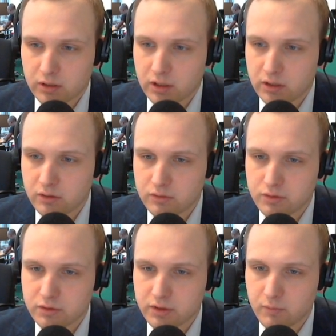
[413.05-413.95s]

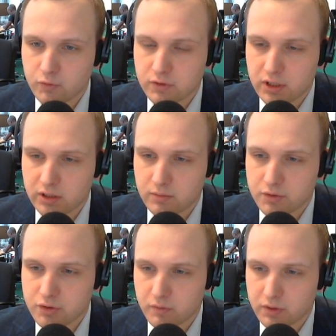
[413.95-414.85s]
They most likely were
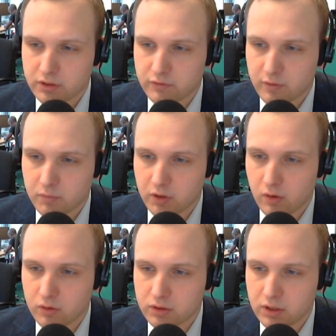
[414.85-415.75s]
showing something
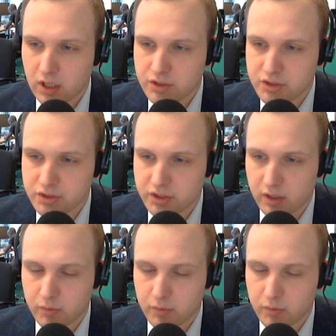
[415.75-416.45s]
on a larger scale,